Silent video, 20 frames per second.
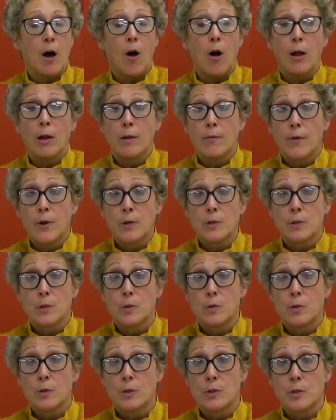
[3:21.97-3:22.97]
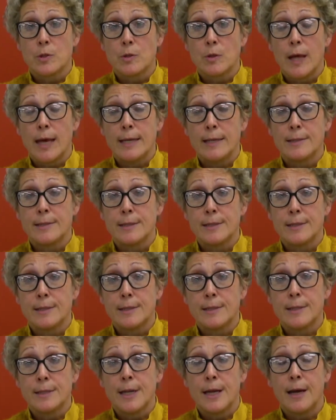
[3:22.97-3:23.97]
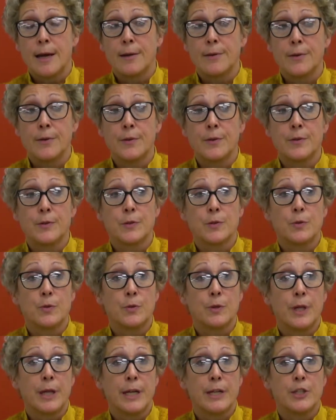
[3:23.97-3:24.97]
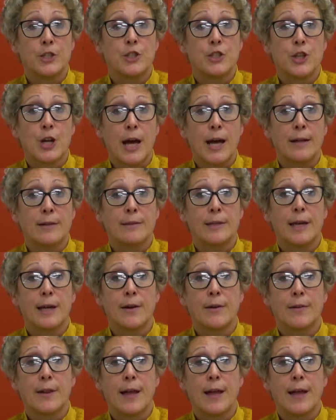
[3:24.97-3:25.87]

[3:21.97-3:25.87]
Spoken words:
All of our schools are licensed under the school-age child care